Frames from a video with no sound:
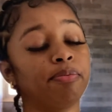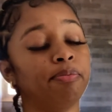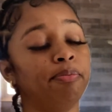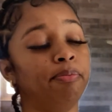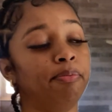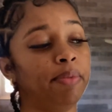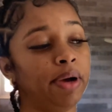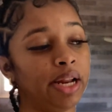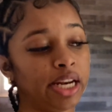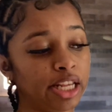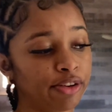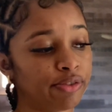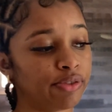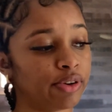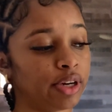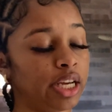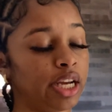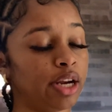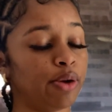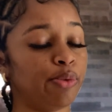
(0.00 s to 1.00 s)
money
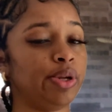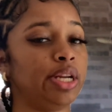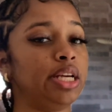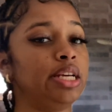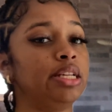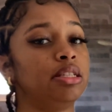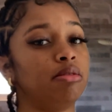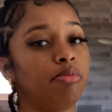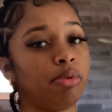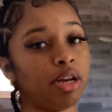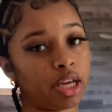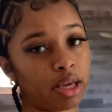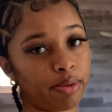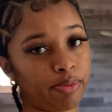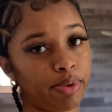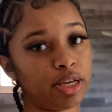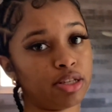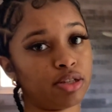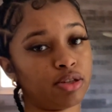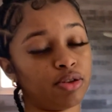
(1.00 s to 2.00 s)
for here. We need Dominican
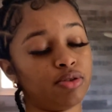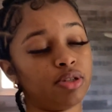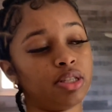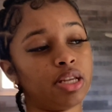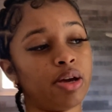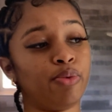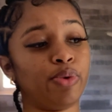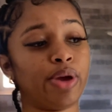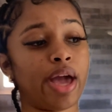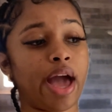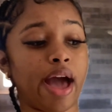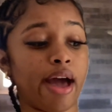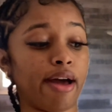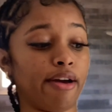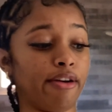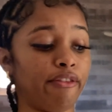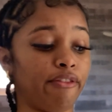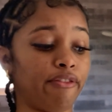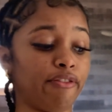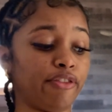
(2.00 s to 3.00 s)
pesos and we
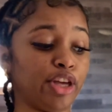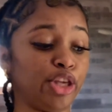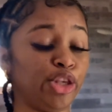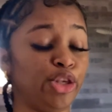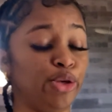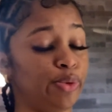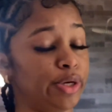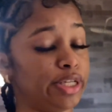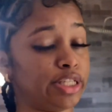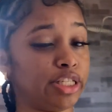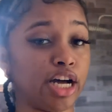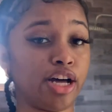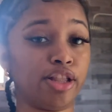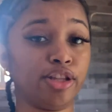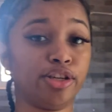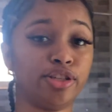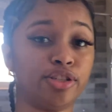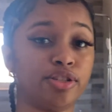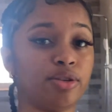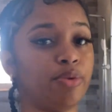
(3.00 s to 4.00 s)
have US
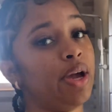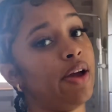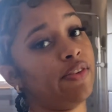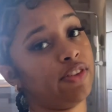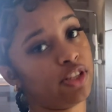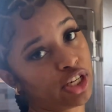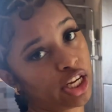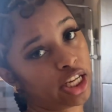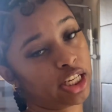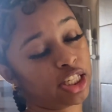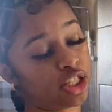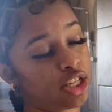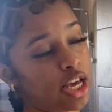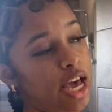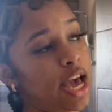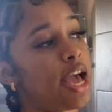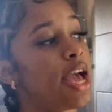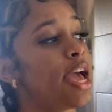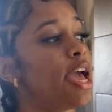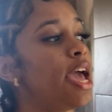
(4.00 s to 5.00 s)
dollars, so we have to change
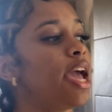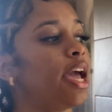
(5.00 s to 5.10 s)
that.